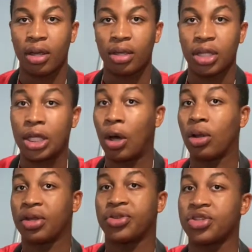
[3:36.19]
the goal
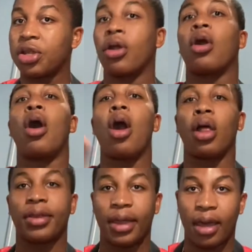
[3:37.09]
is to slur all
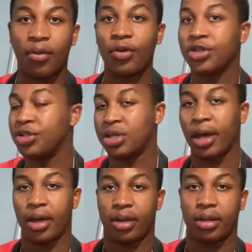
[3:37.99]
of that with your
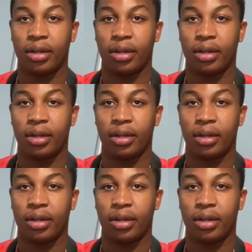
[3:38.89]
tongue.